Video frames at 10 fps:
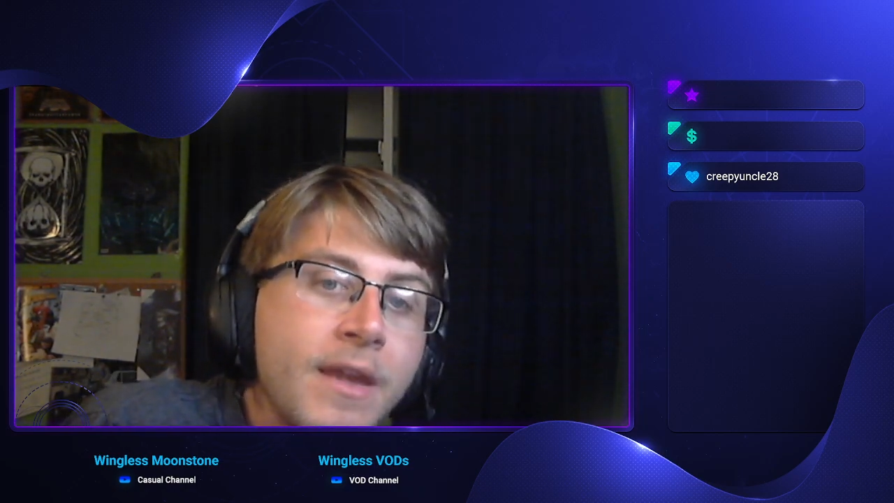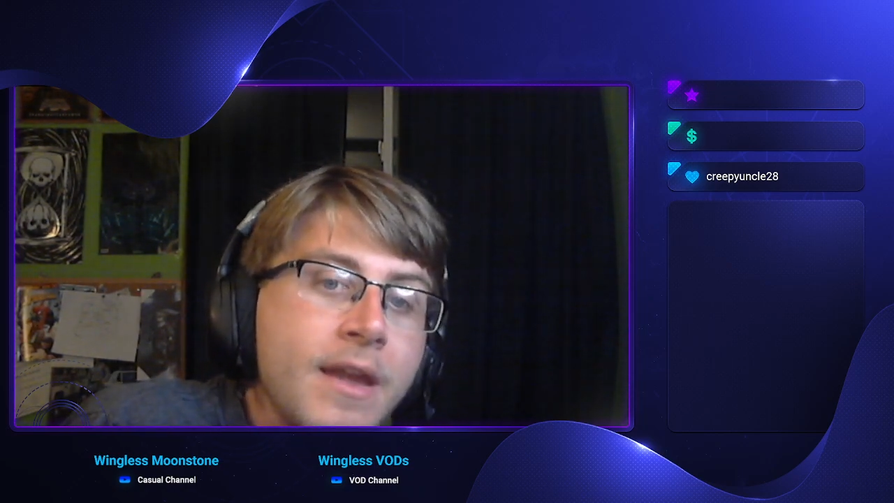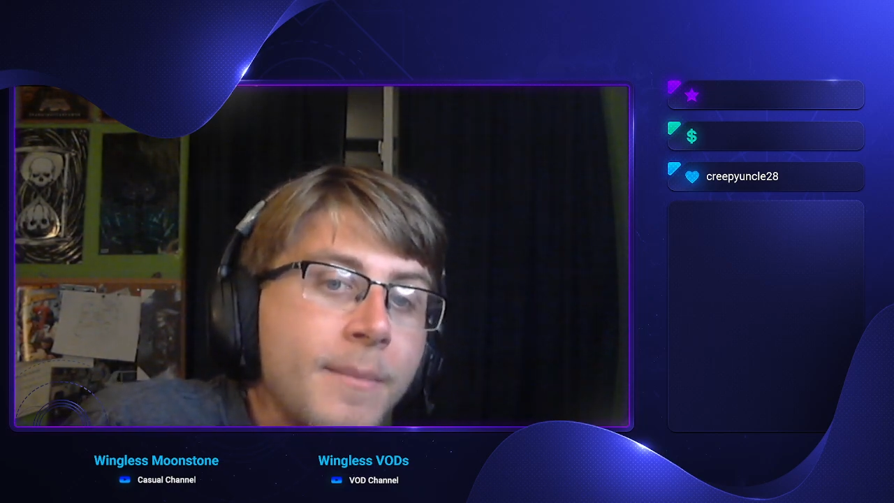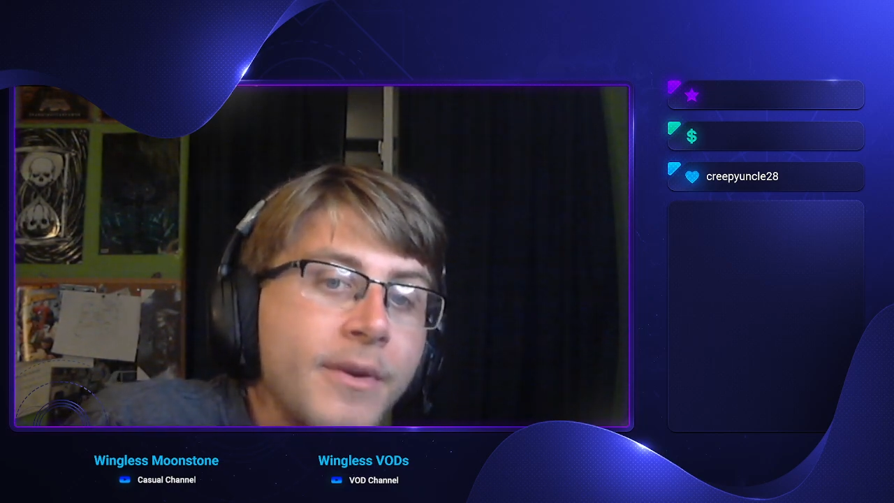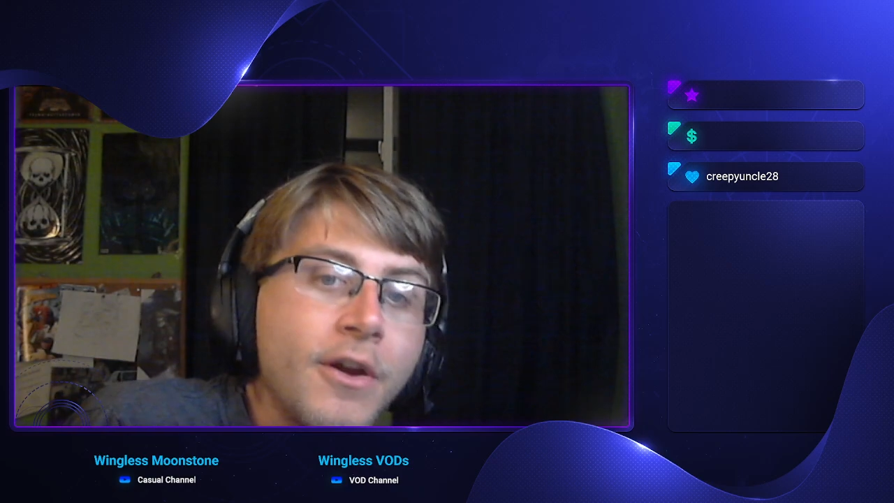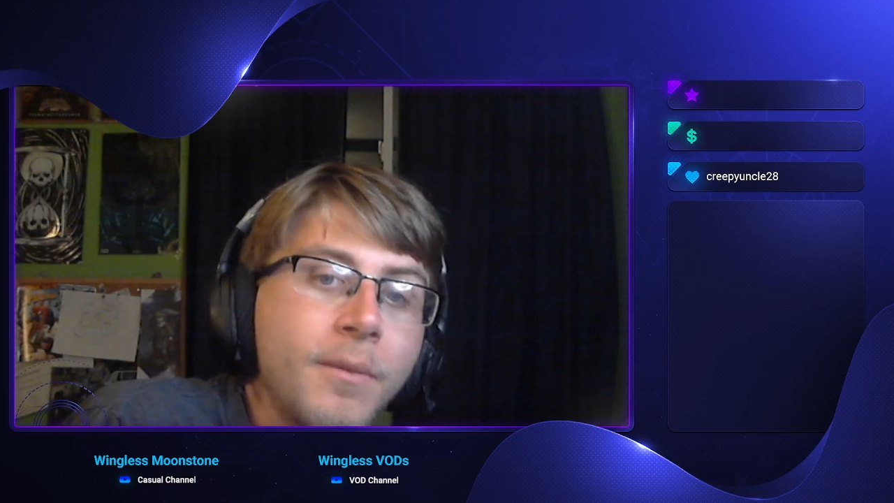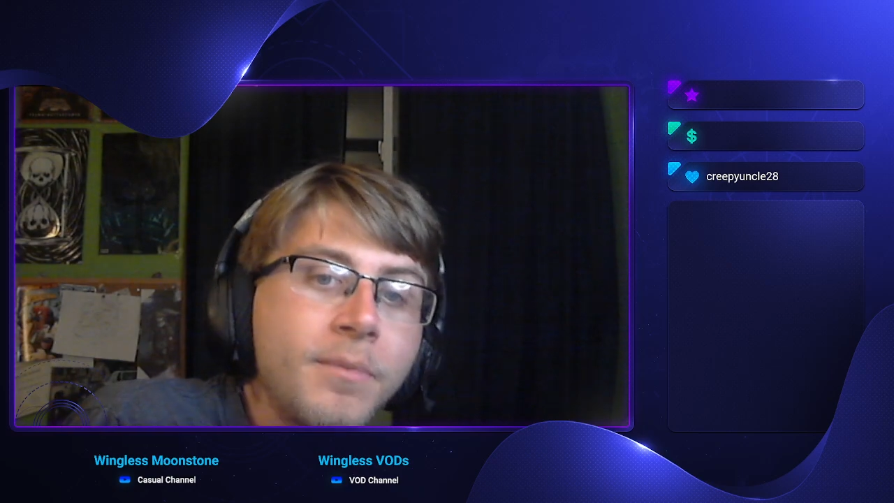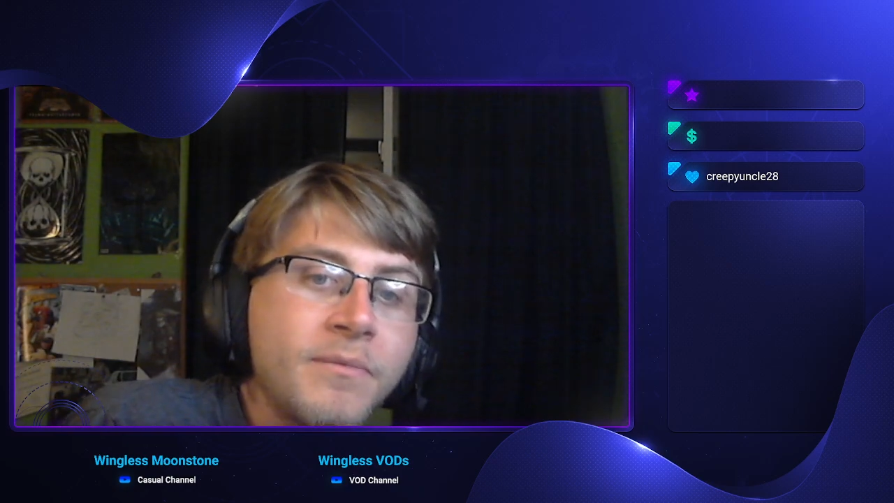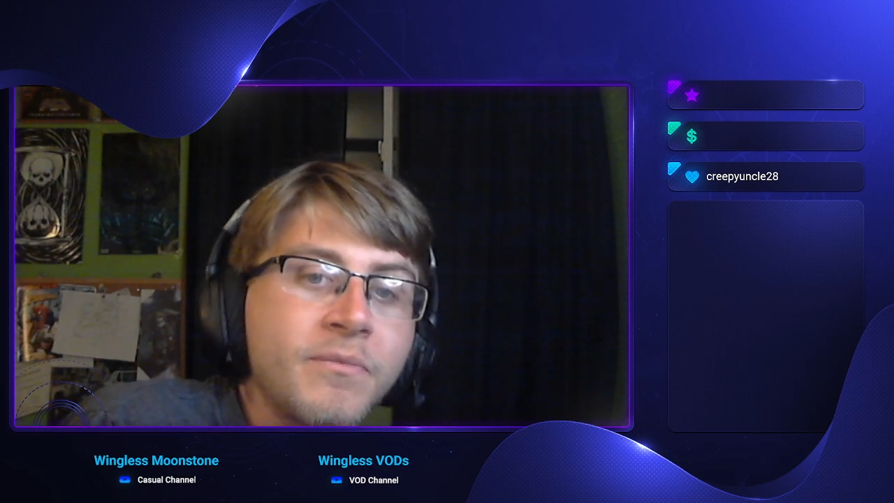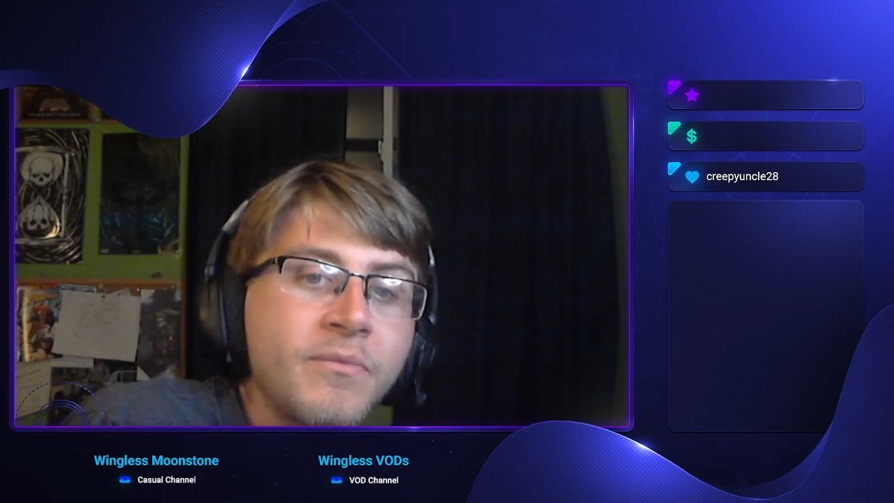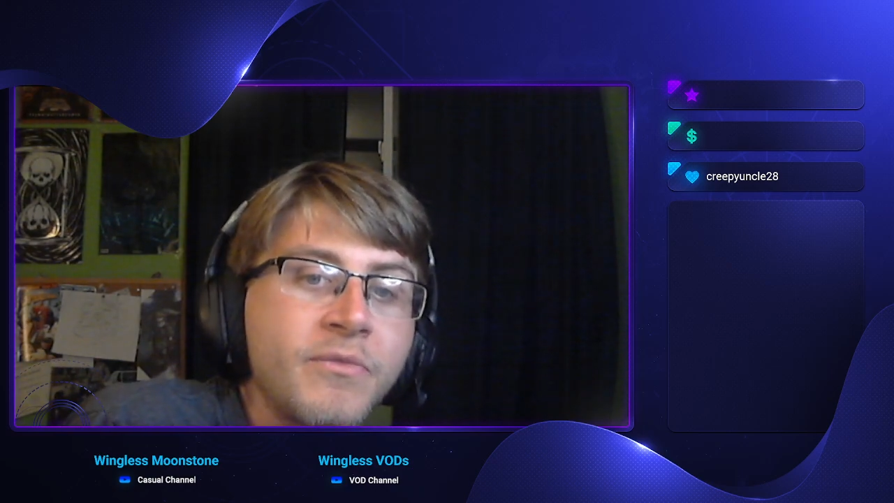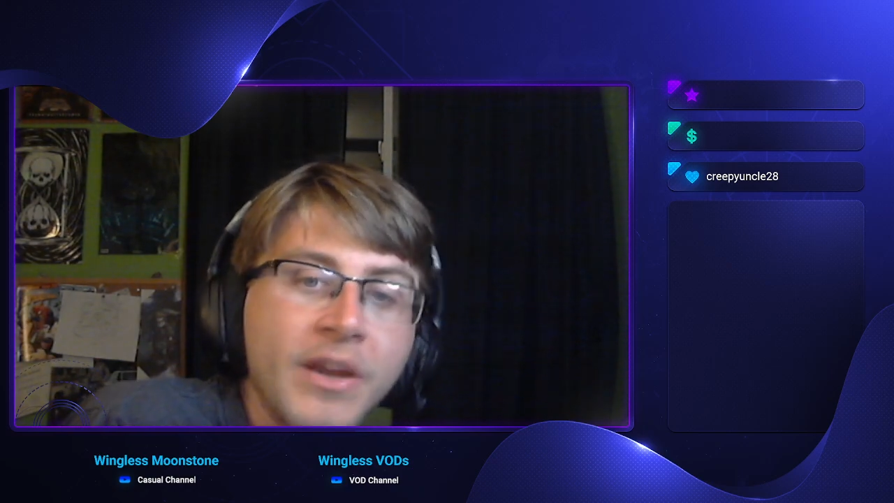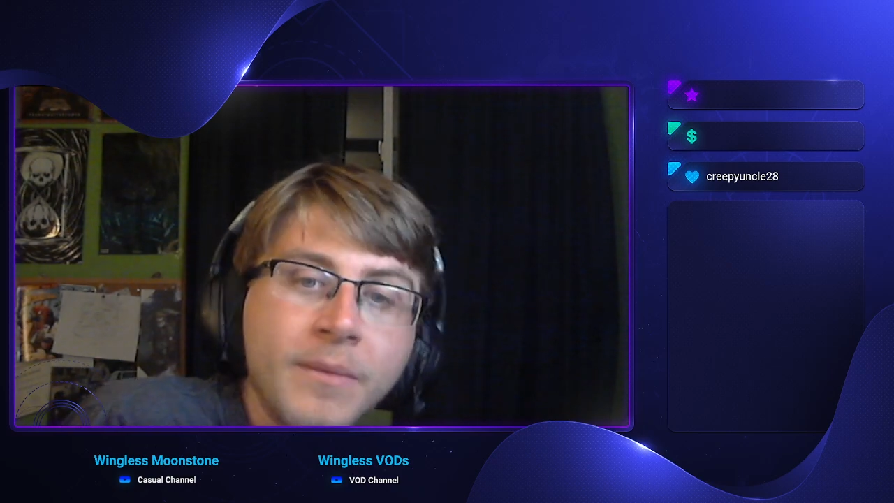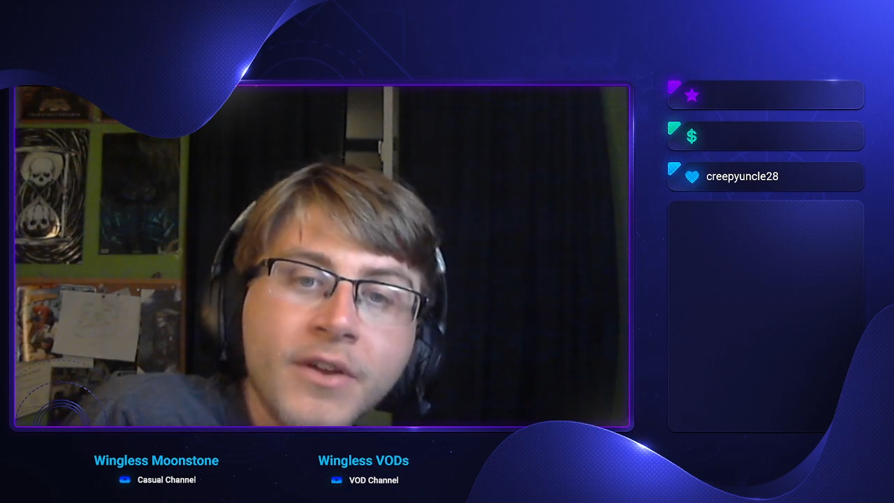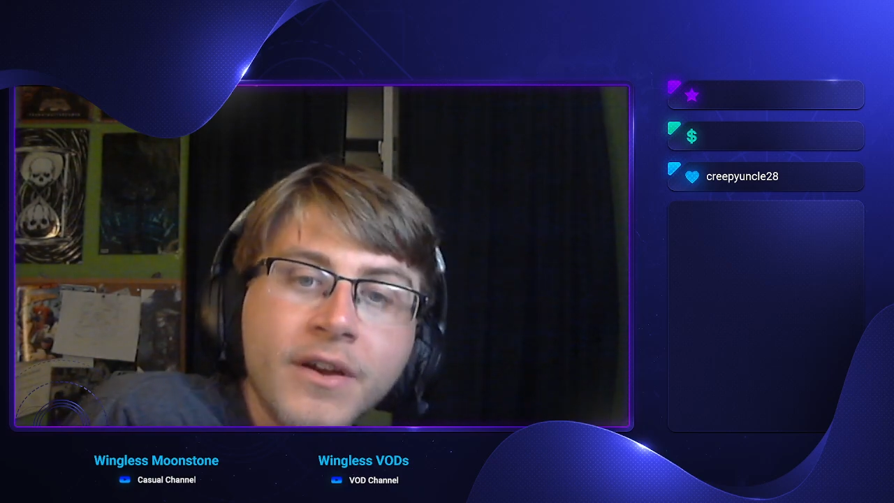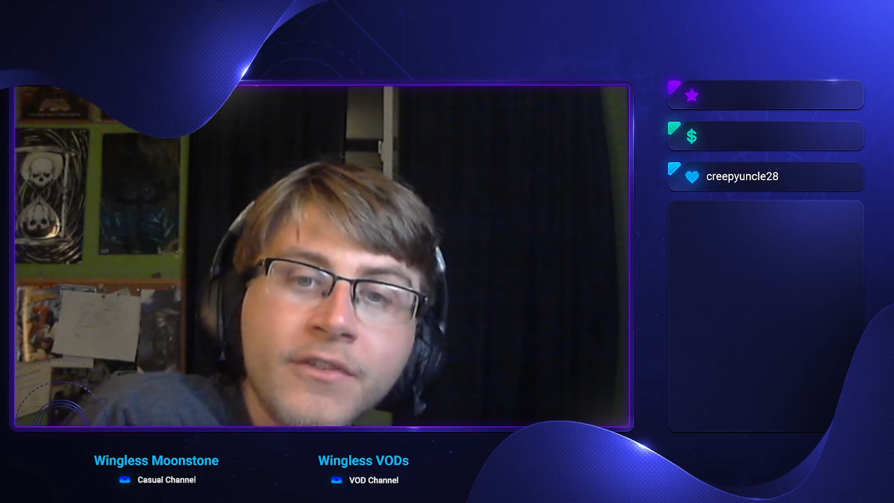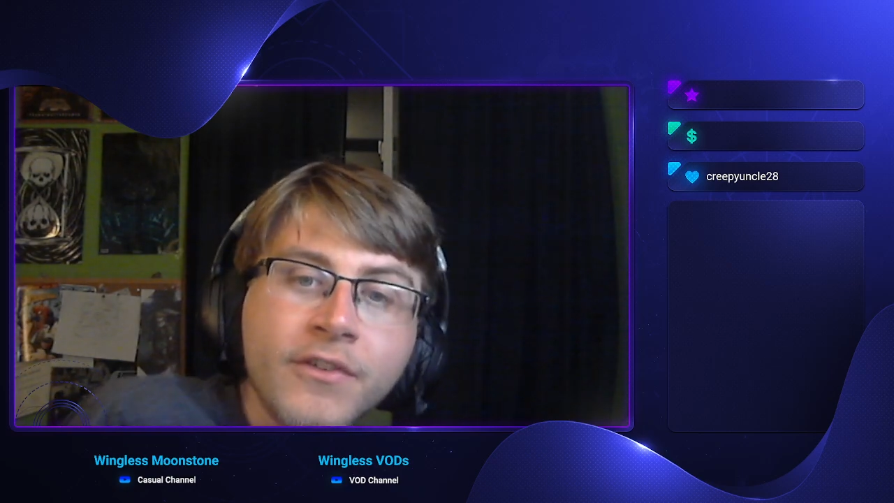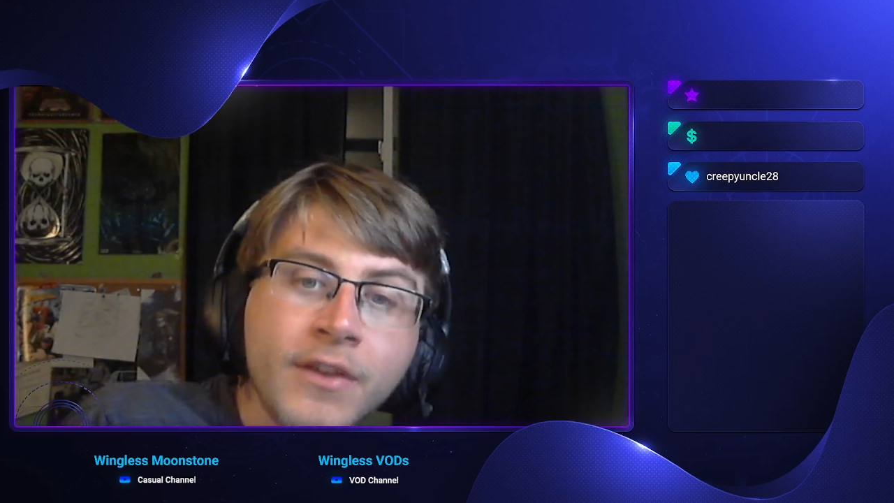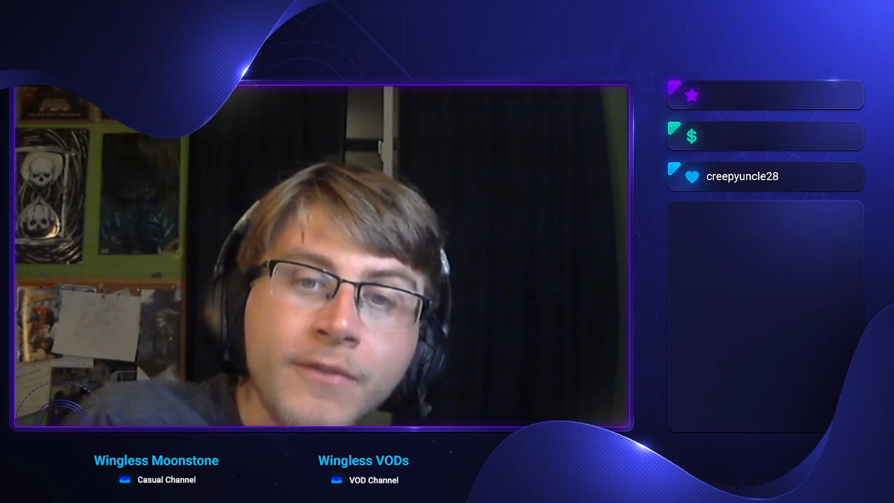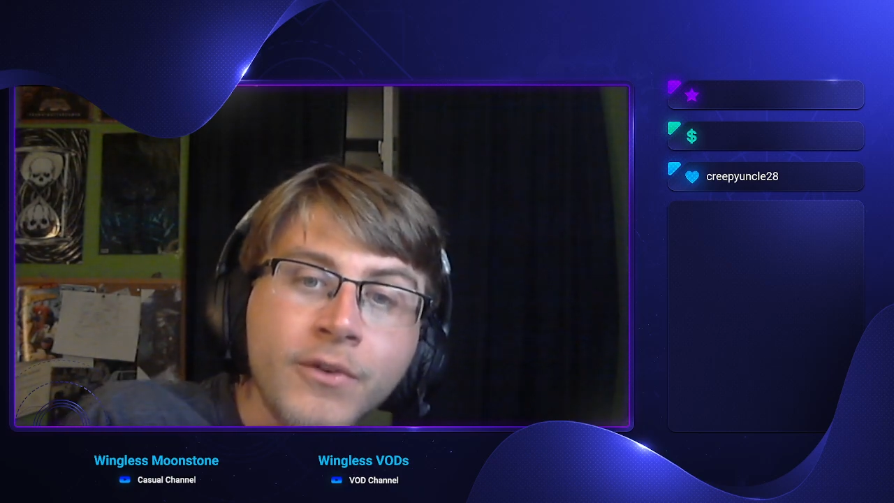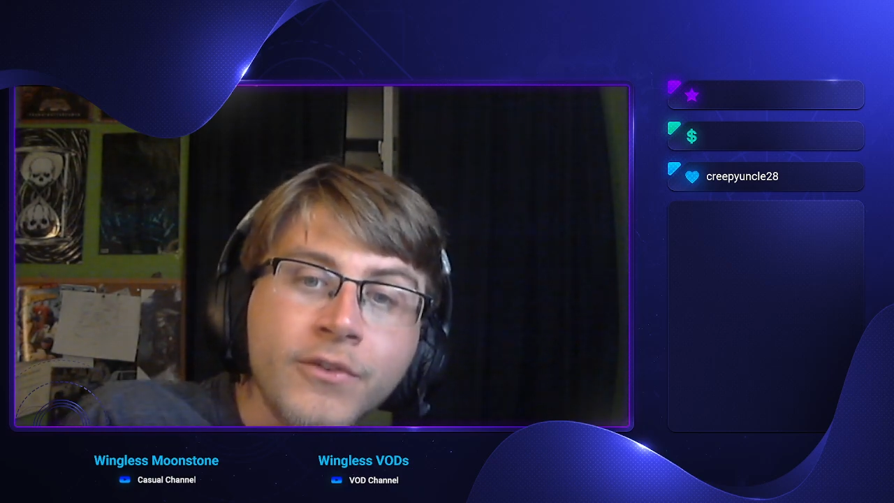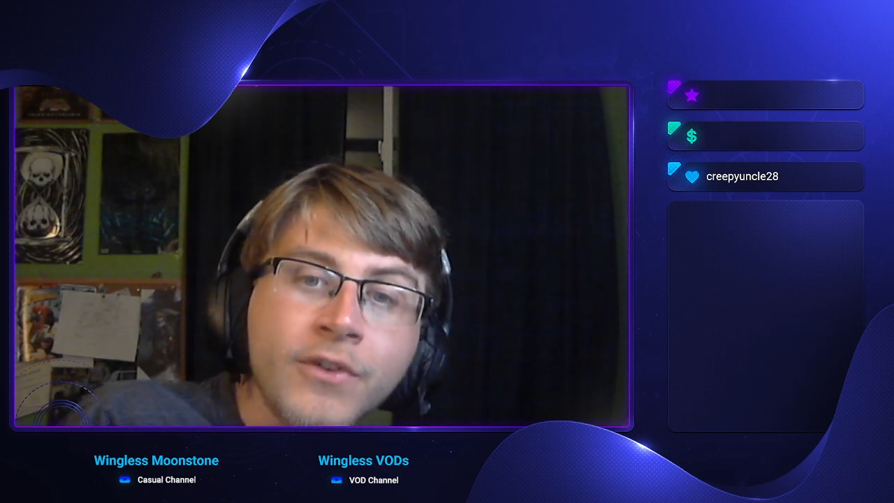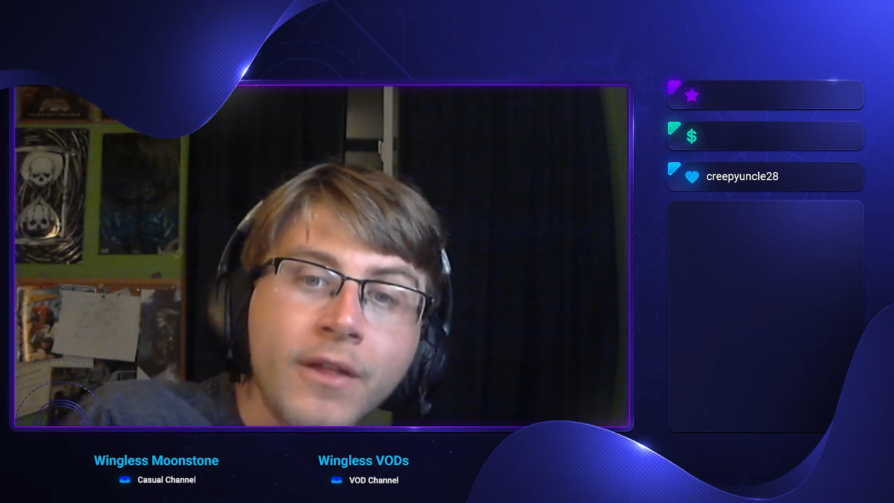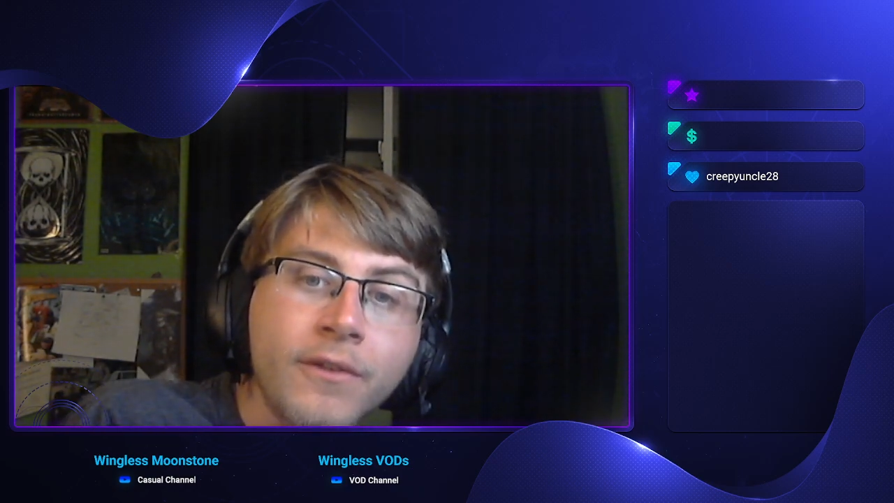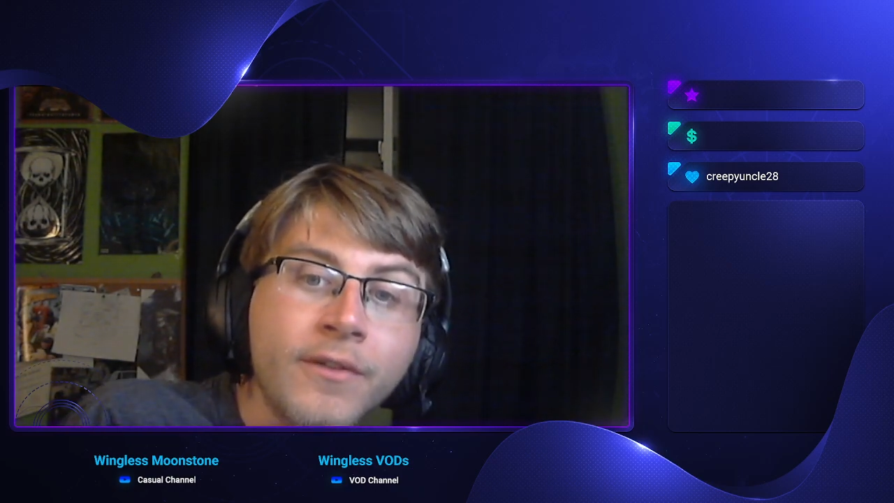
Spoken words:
But nope, tame dogs just have orange colors